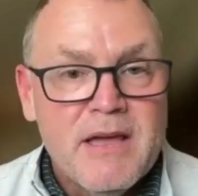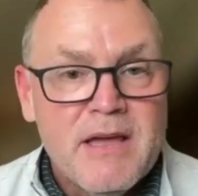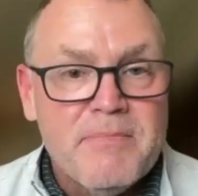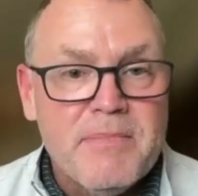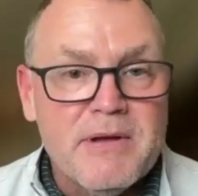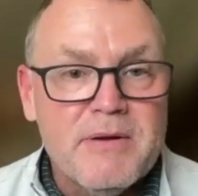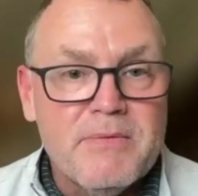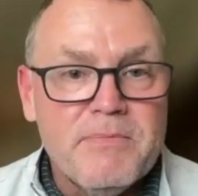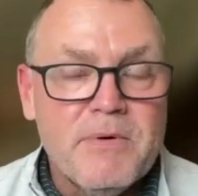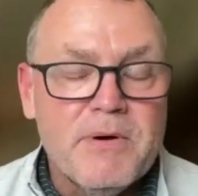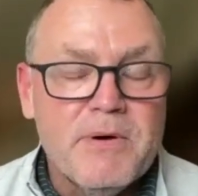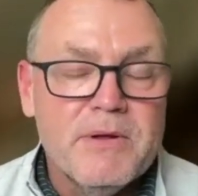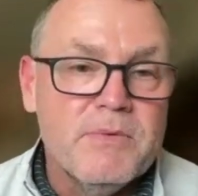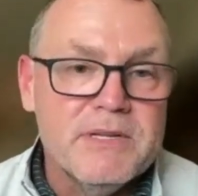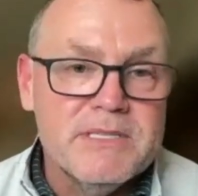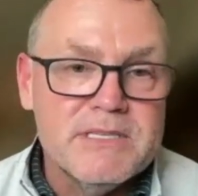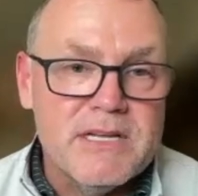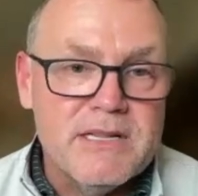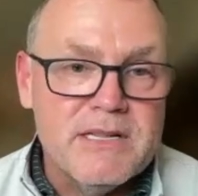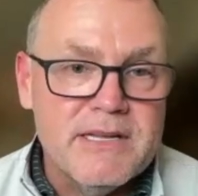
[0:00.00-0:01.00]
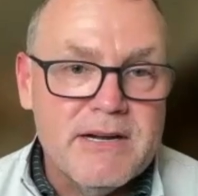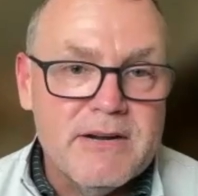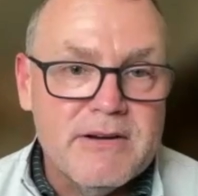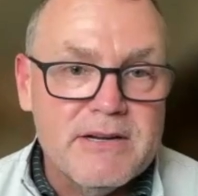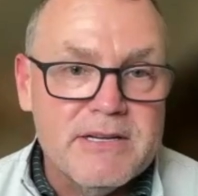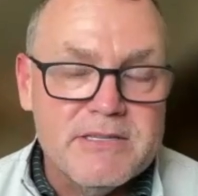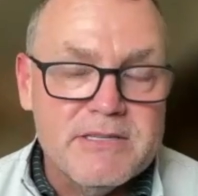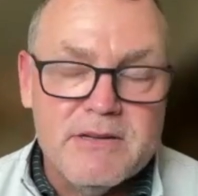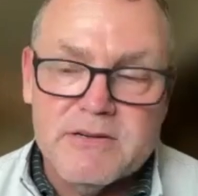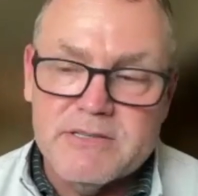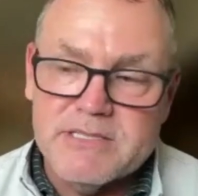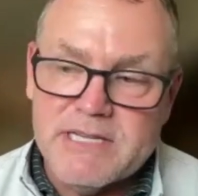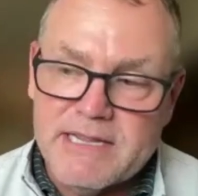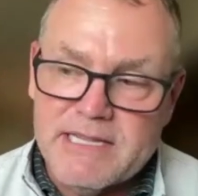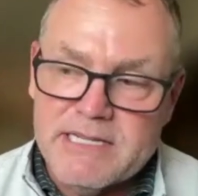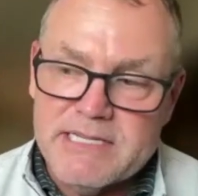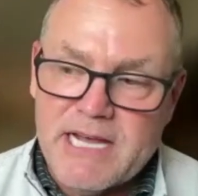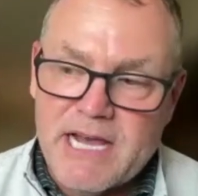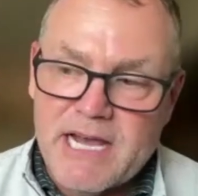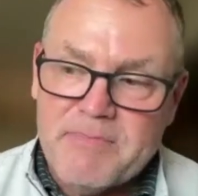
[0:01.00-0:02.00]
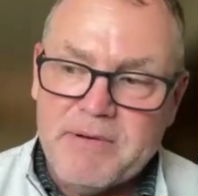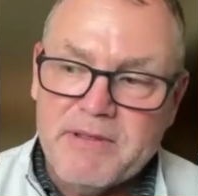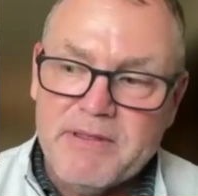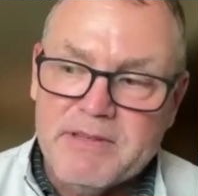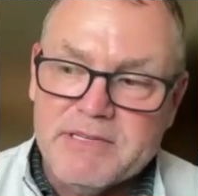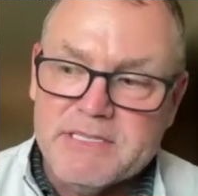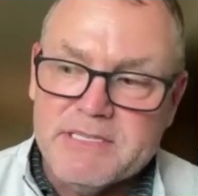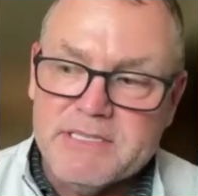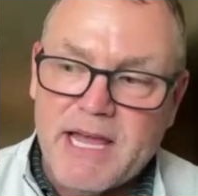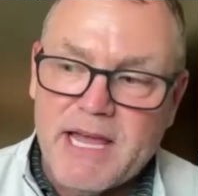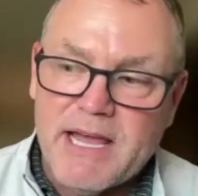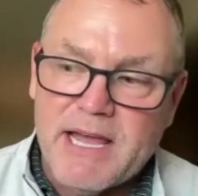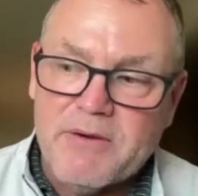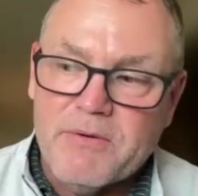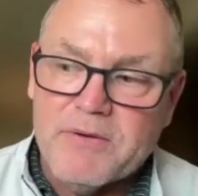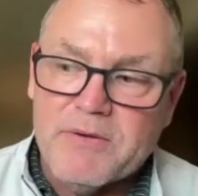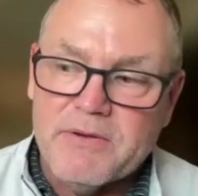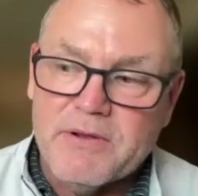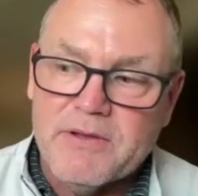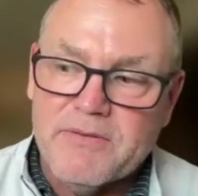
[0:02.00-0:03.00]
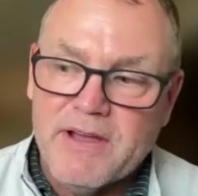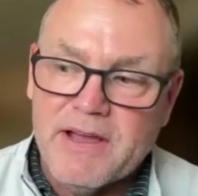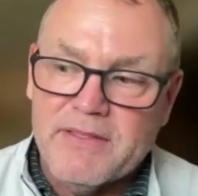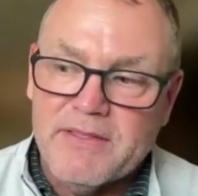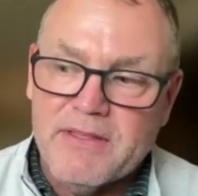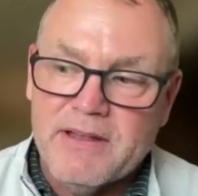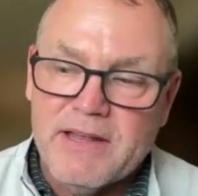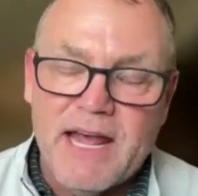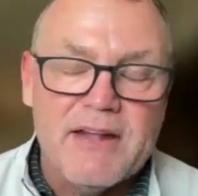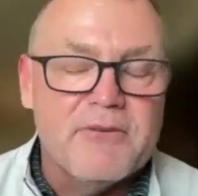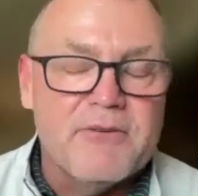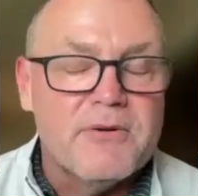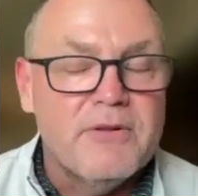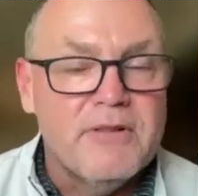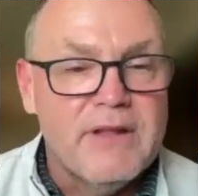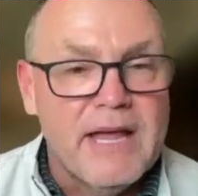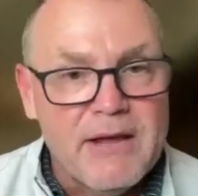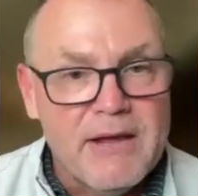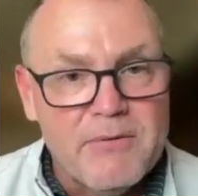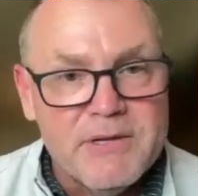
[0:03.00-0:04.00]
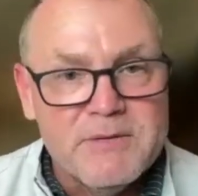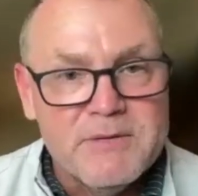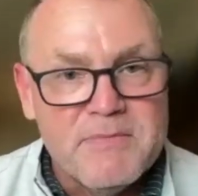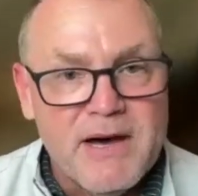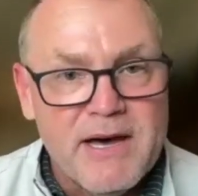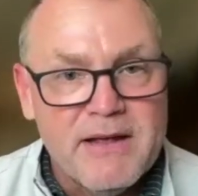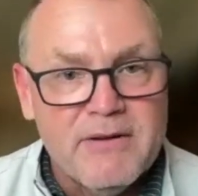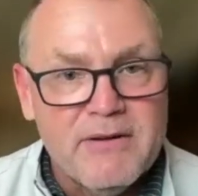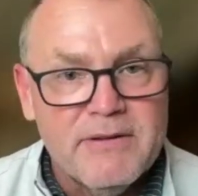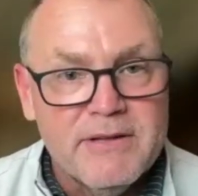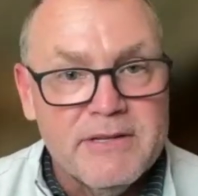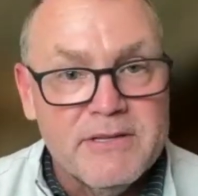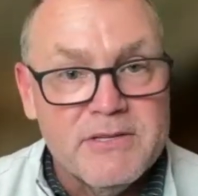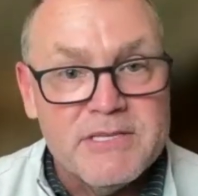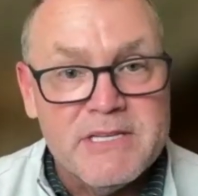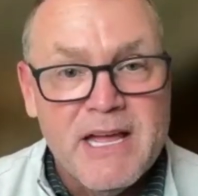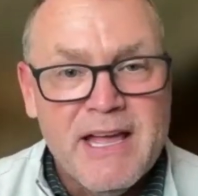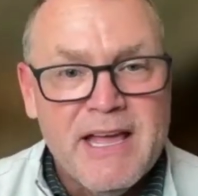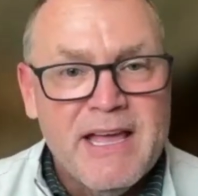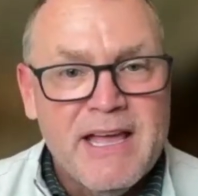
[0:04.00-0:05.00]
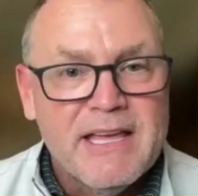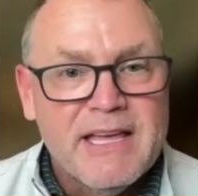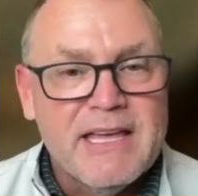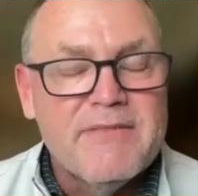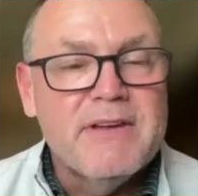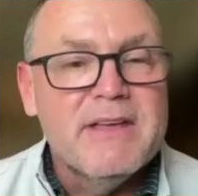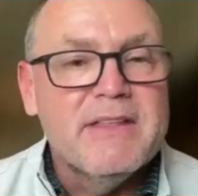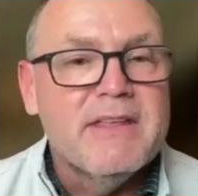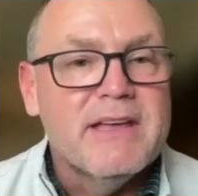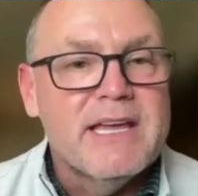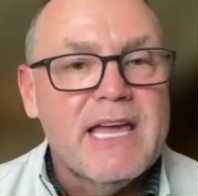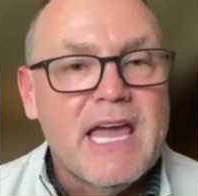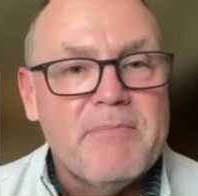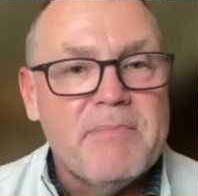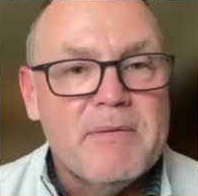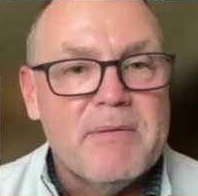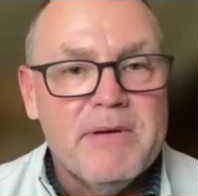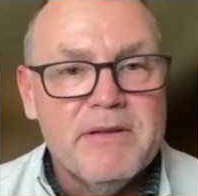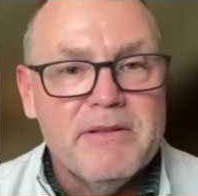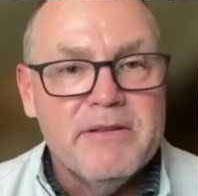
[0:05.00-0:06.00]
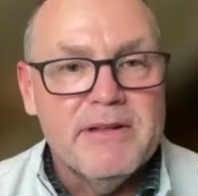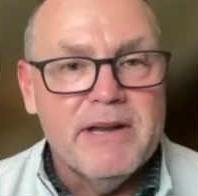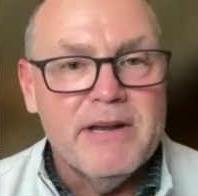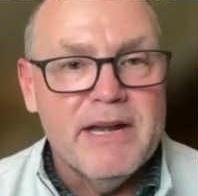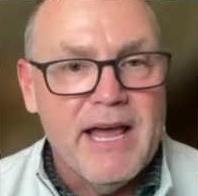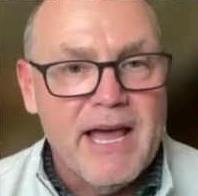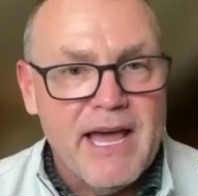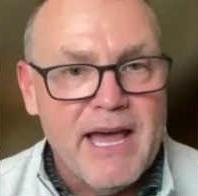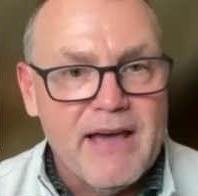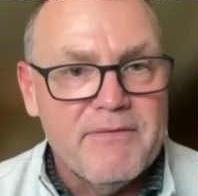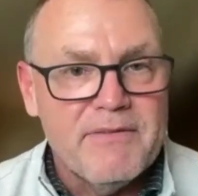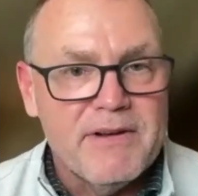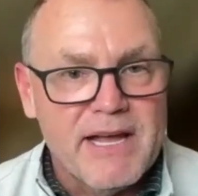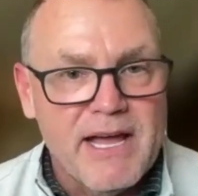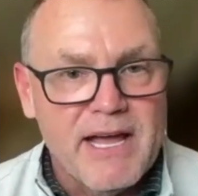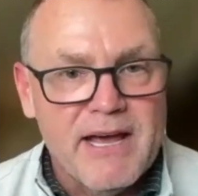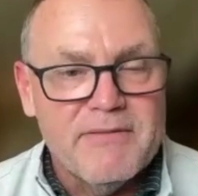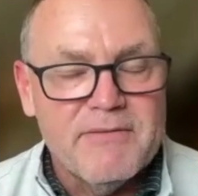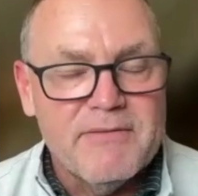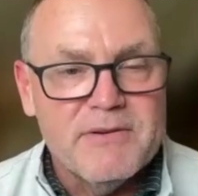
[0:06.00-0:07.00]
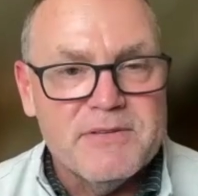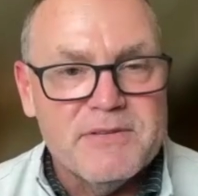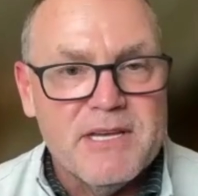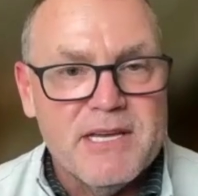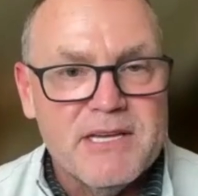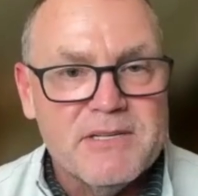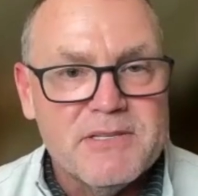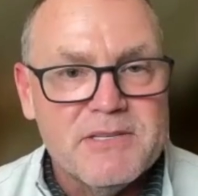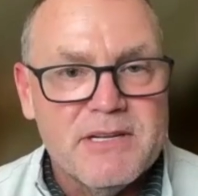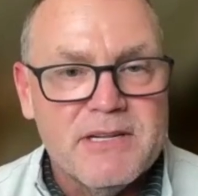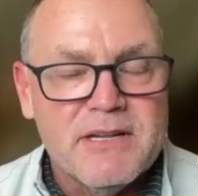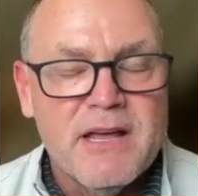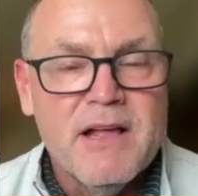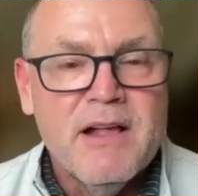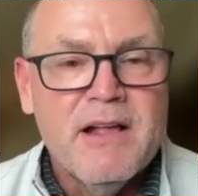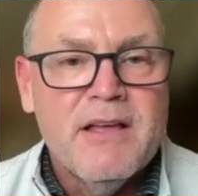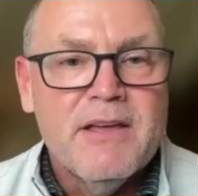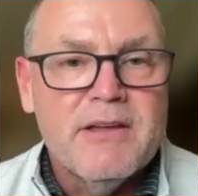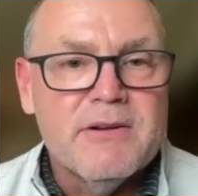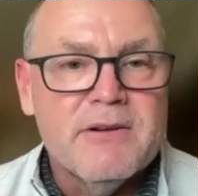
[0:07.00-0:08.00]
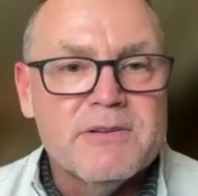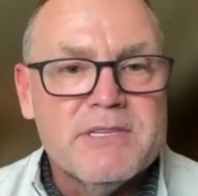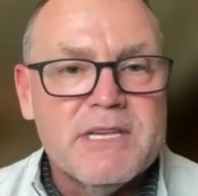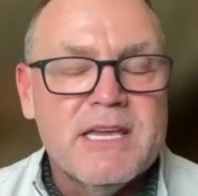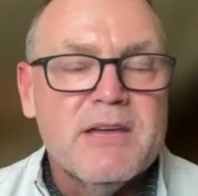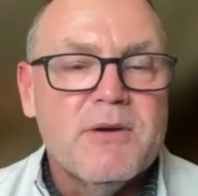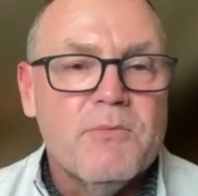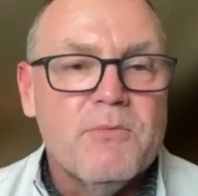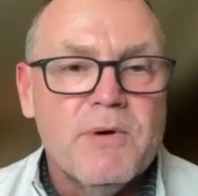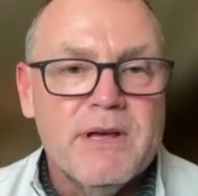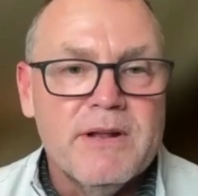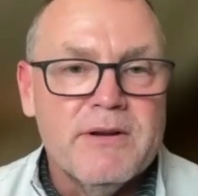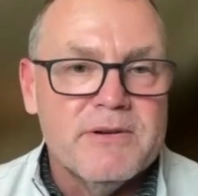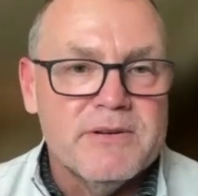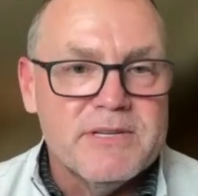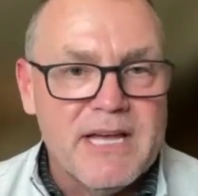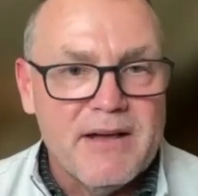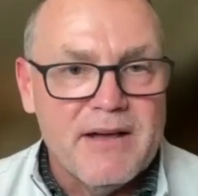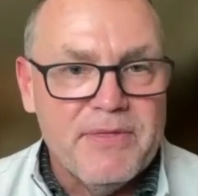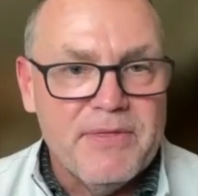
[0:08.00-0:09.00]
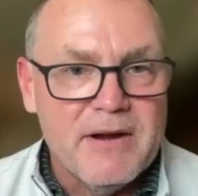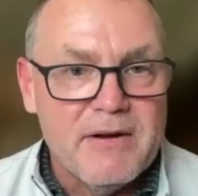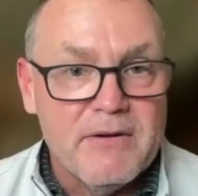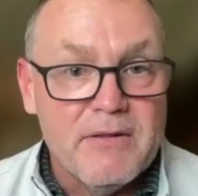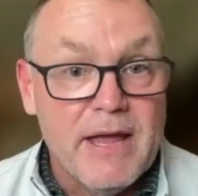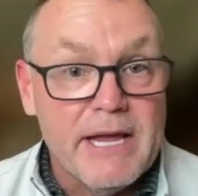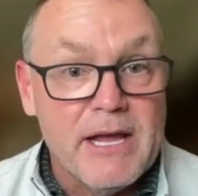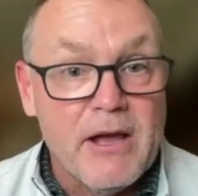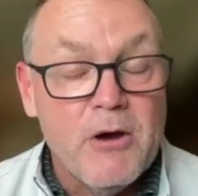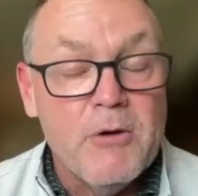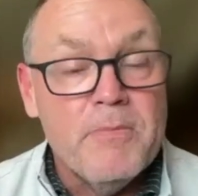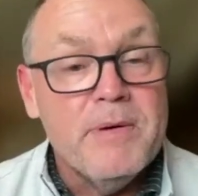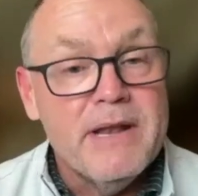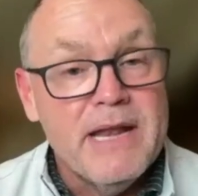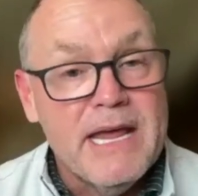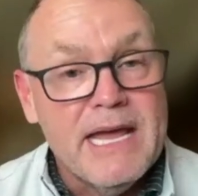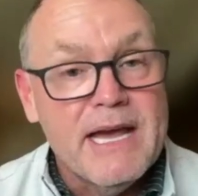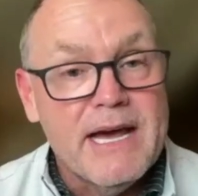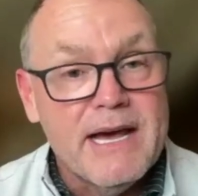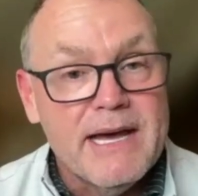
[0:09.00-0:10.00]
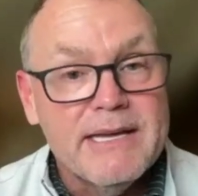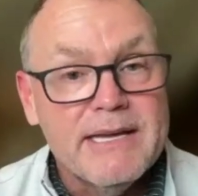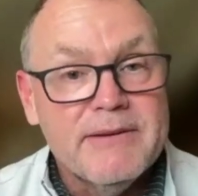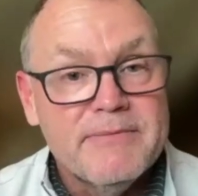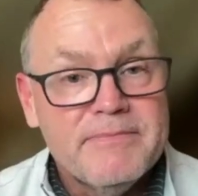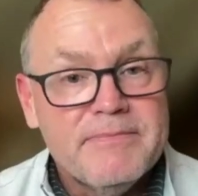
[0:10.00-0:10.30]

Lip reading: But what's clear is there's at the top of the stack where you've got the natural language model and just giving the capability to have a conversation. You're seeing winners out there like OpenAI.